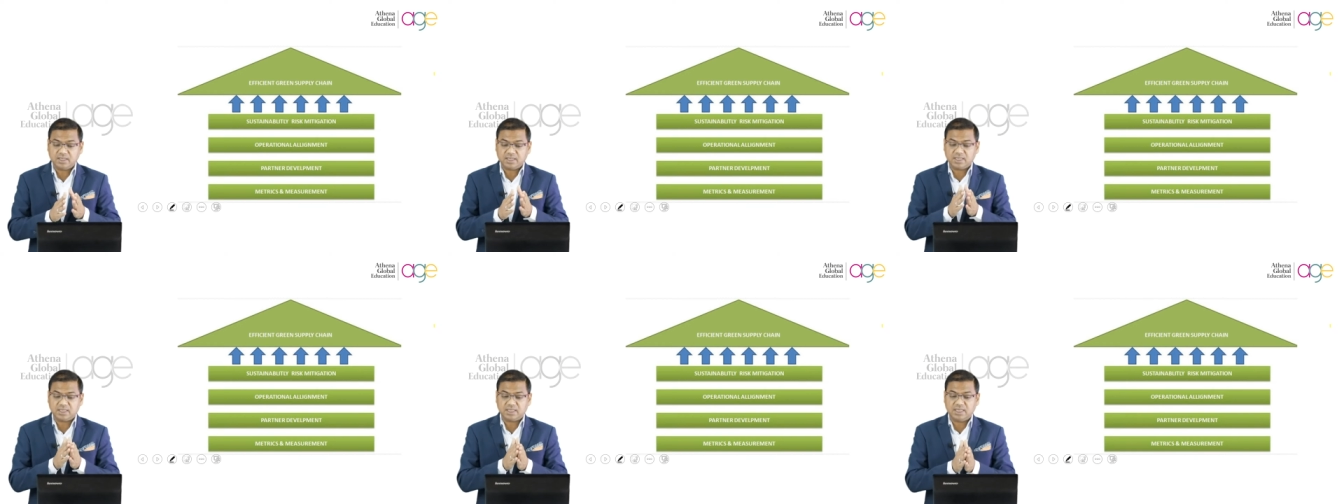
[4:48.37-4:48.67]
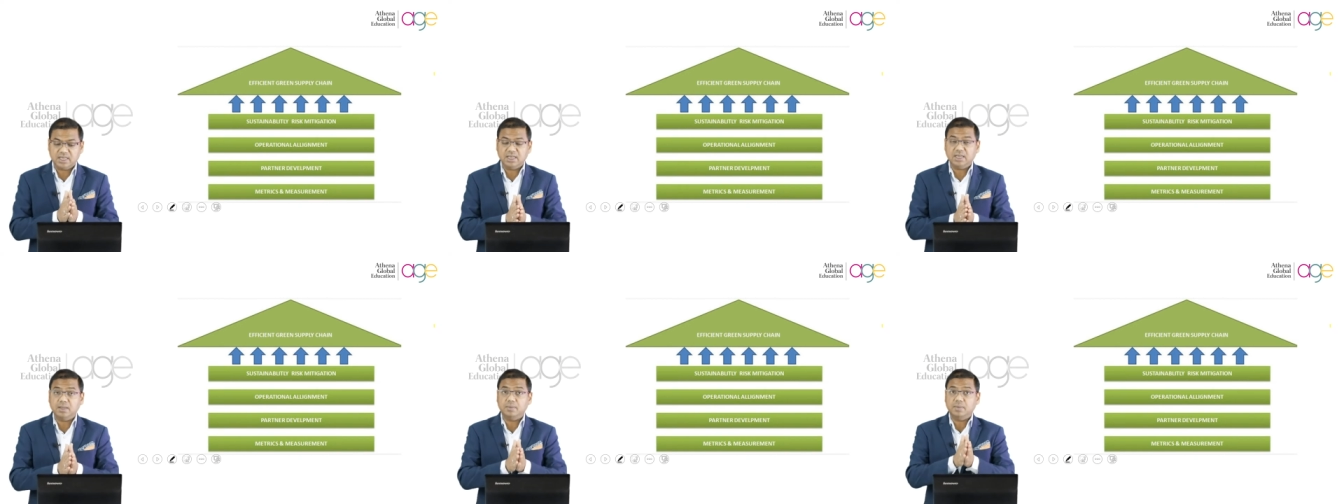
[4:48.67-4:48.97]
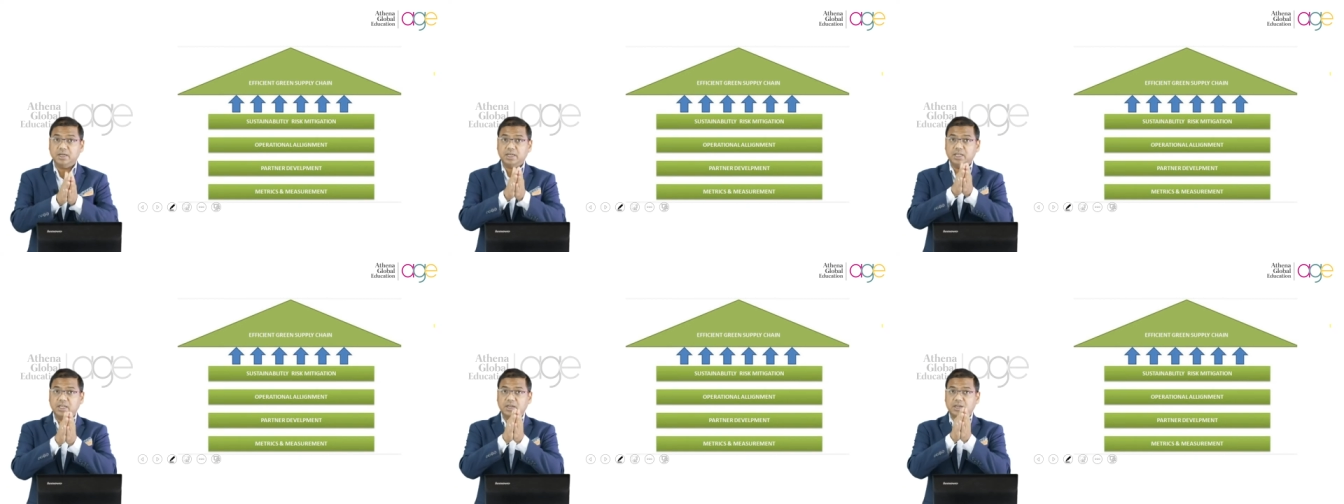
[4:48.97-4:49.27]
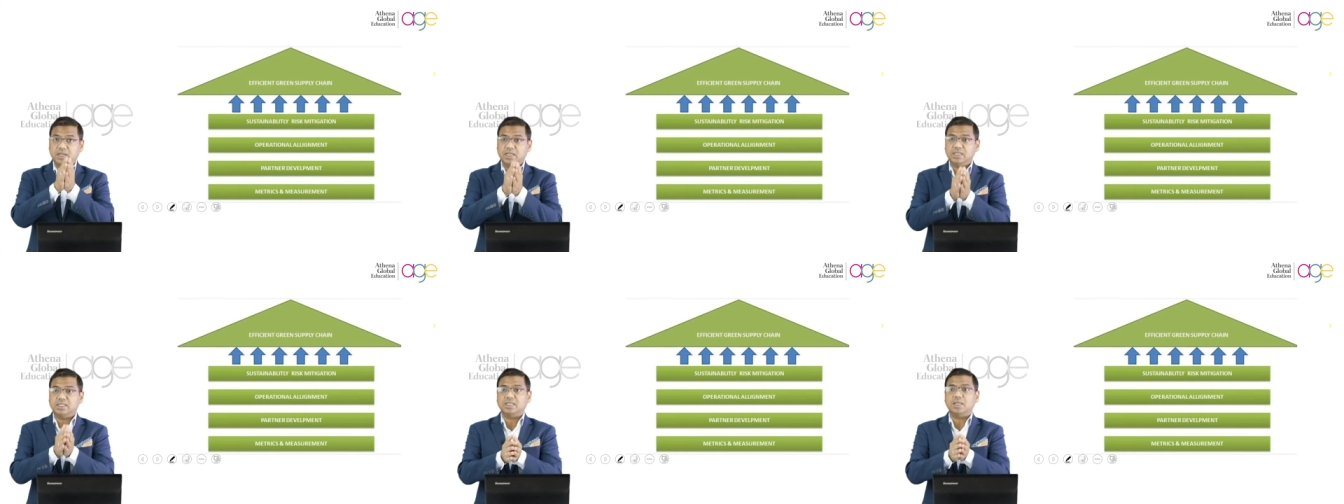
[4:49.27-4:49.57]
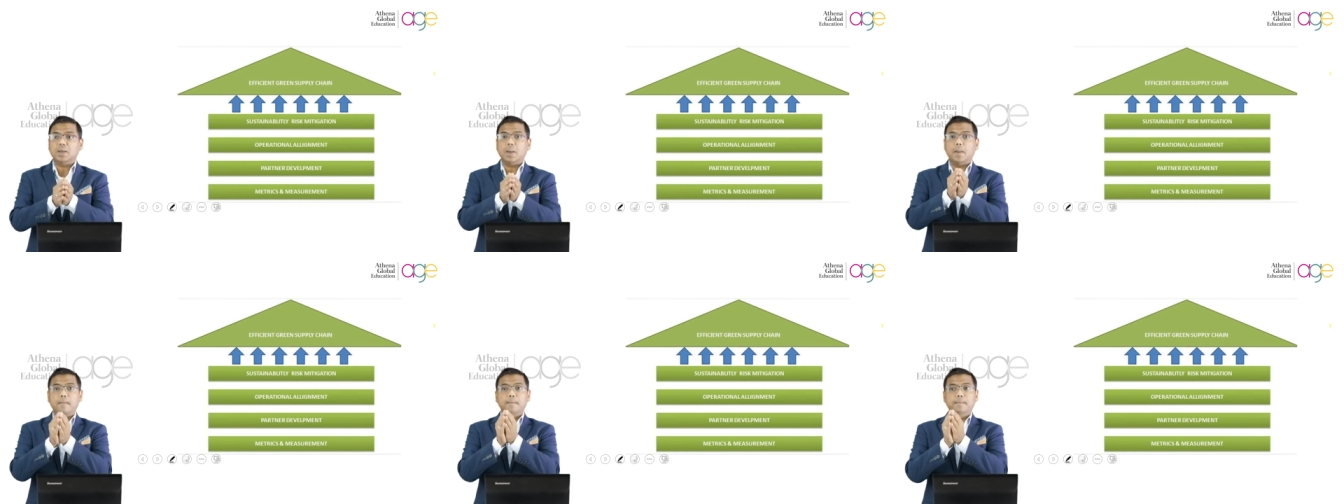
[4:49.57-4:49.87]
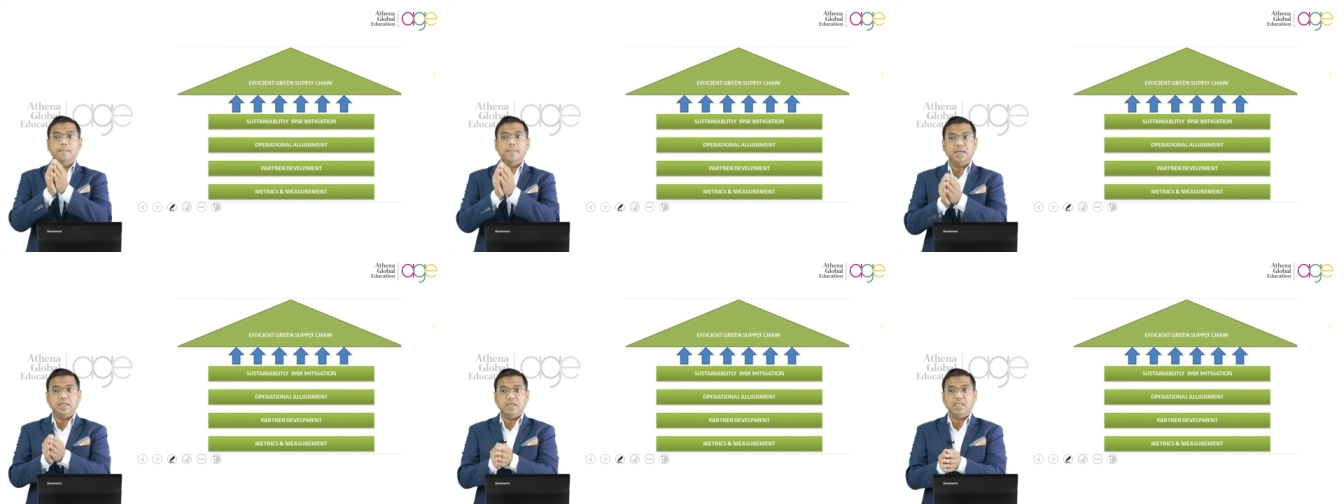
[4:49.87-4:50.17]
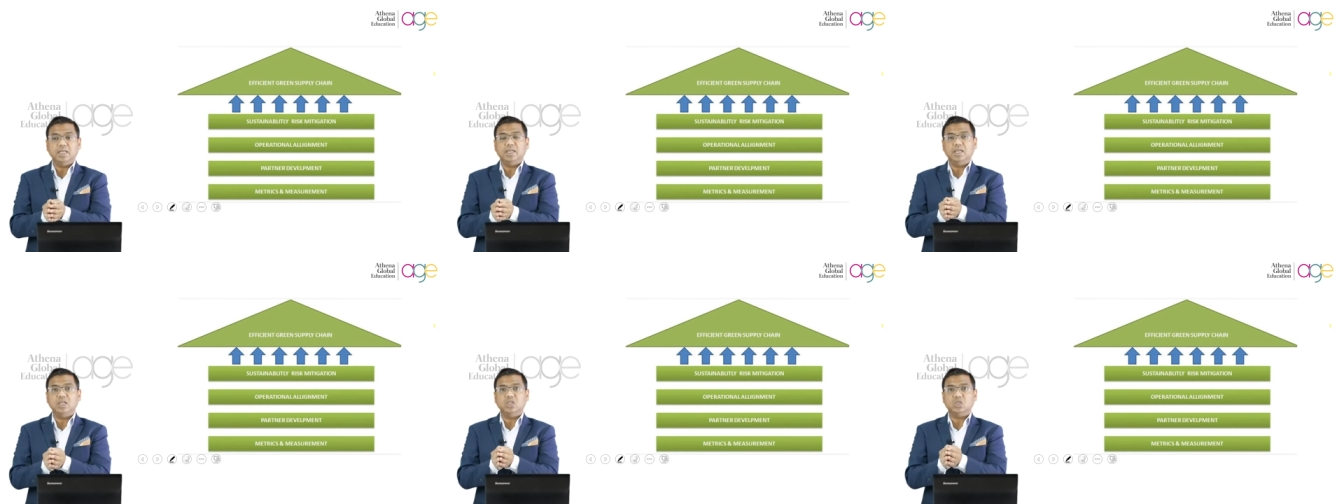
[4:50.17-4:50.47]
a sustainability risk
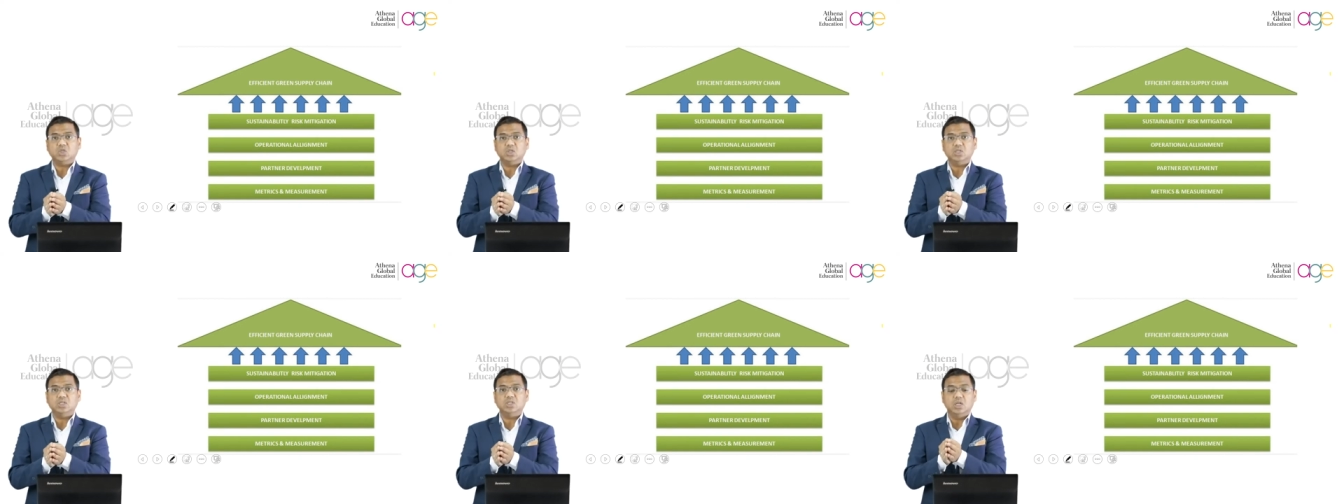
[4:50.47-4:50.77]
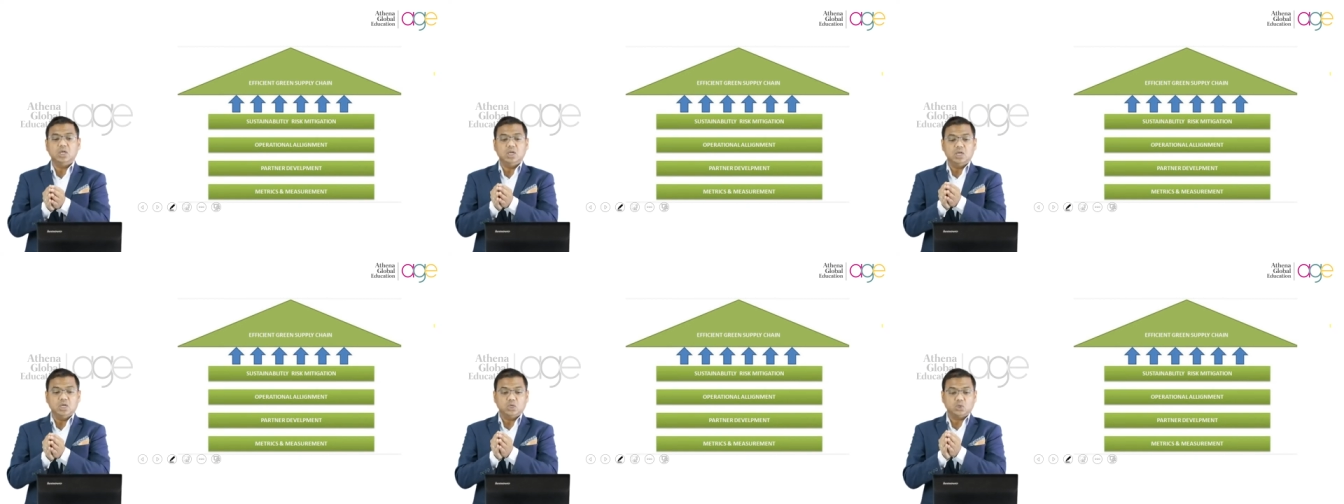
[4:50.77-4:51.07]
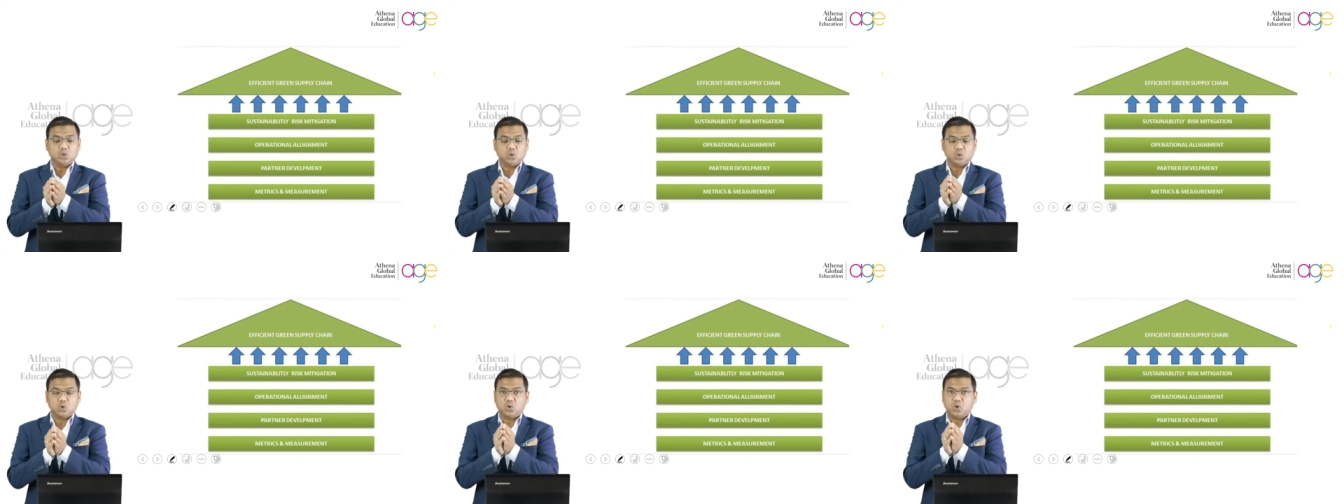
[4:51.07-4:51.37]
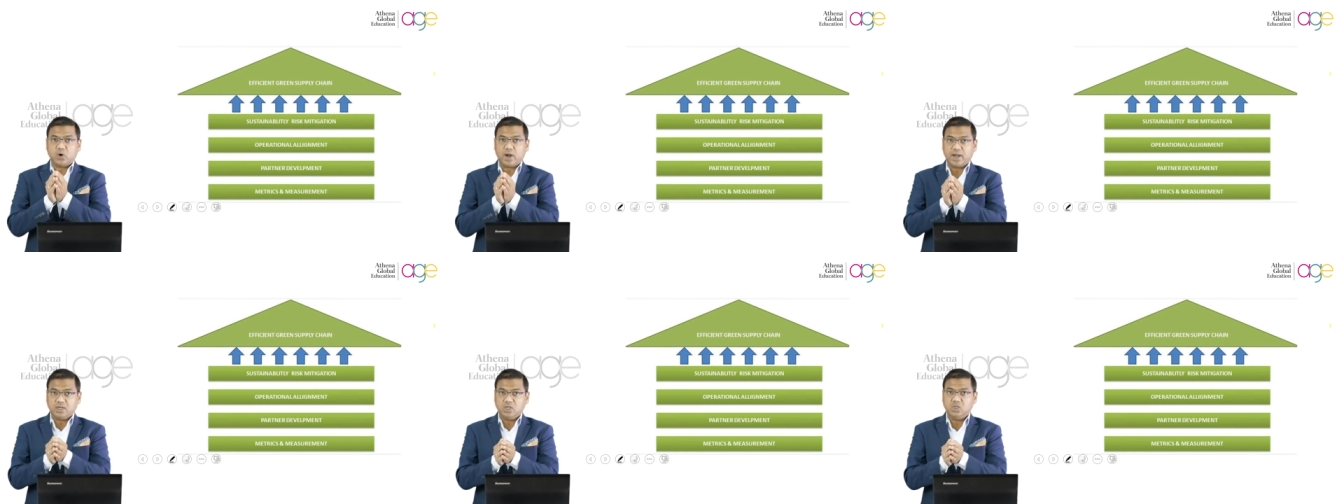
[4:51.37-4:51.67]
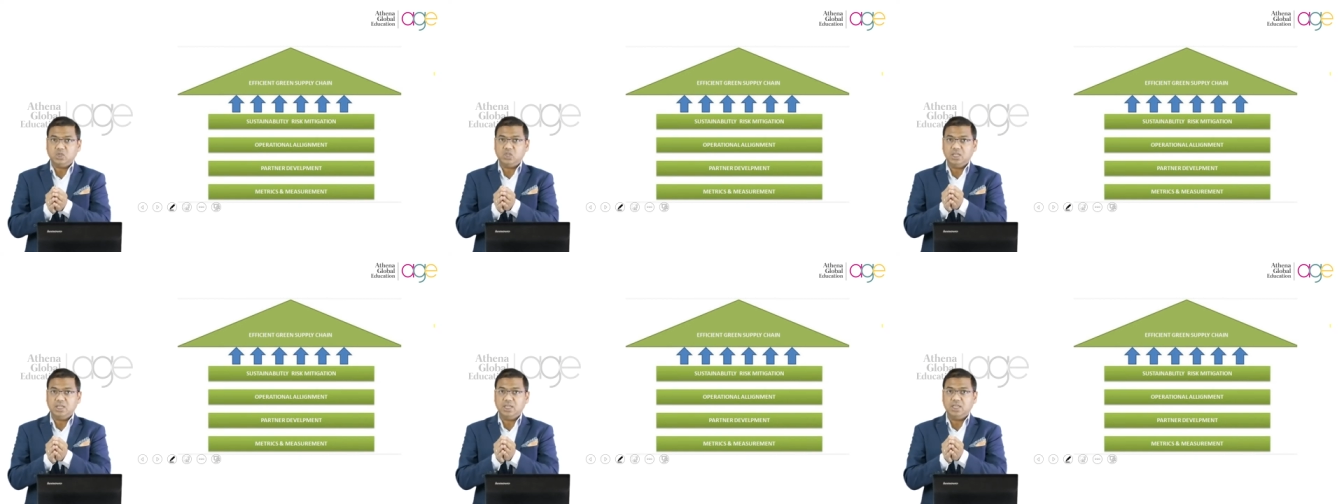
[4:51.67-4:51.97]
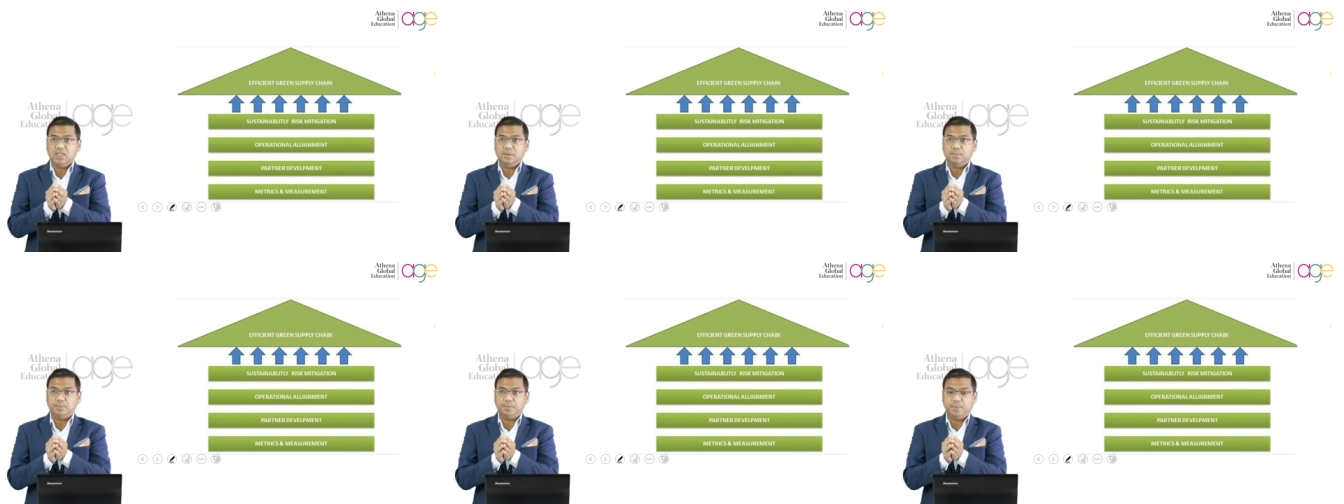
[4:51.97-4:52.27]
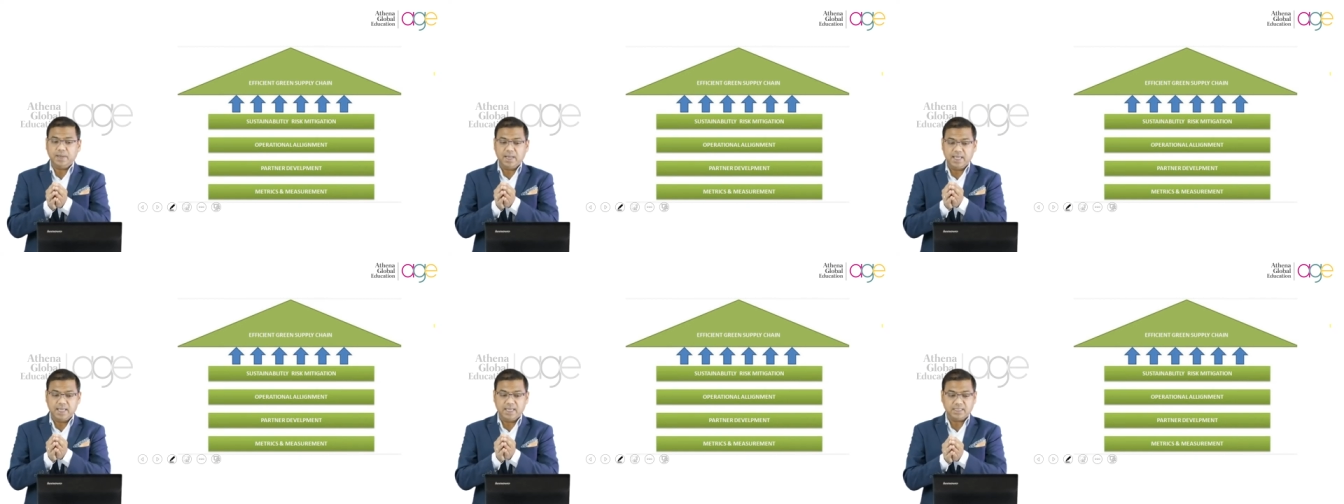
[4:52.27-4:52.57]
mitigation strategy in
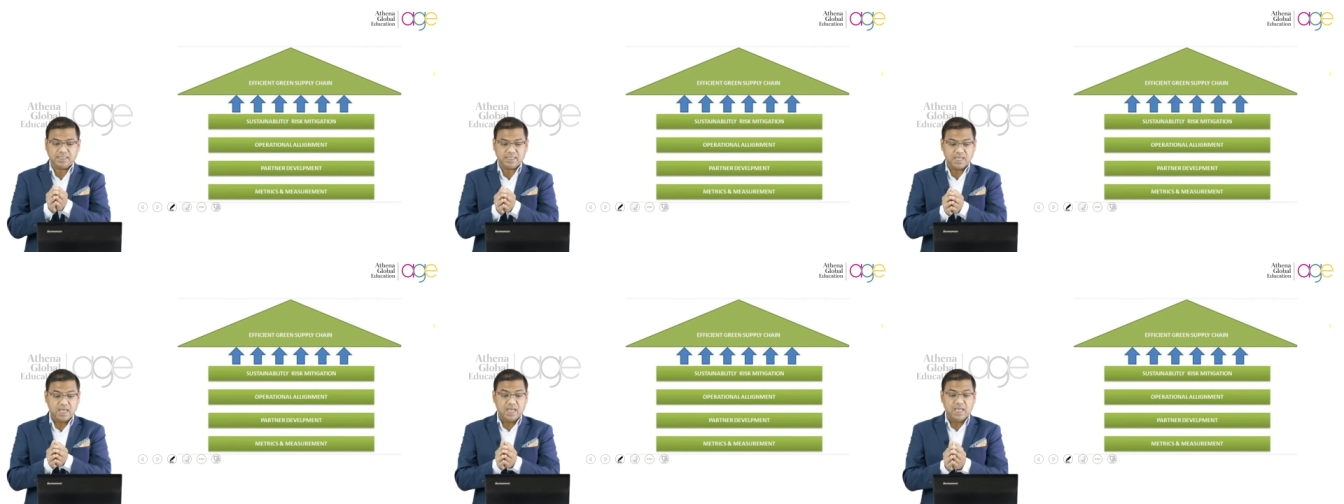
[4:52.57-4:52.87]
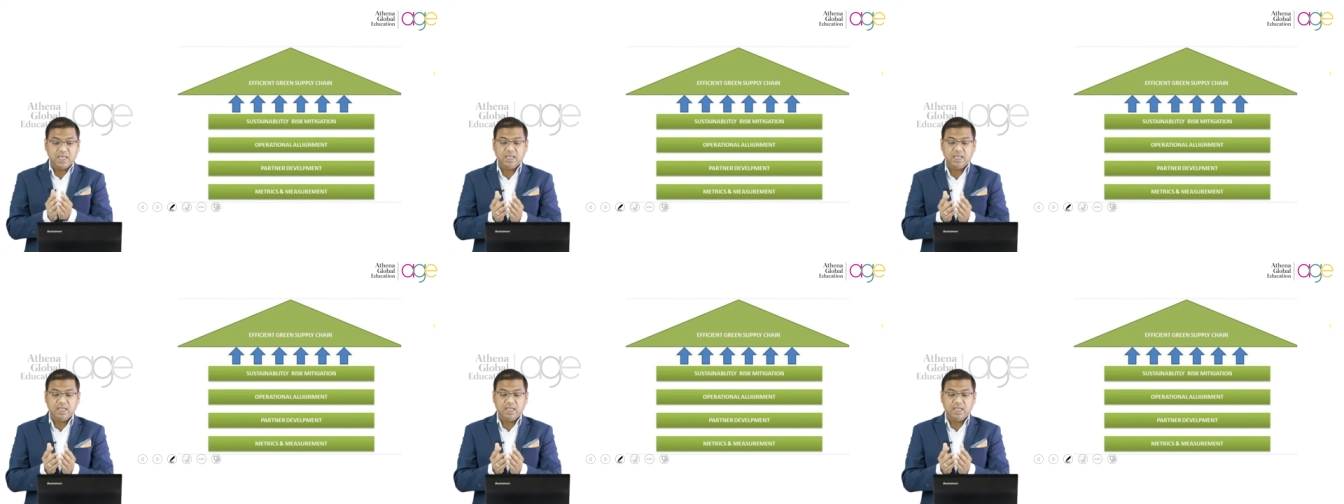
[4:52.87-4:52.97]
place?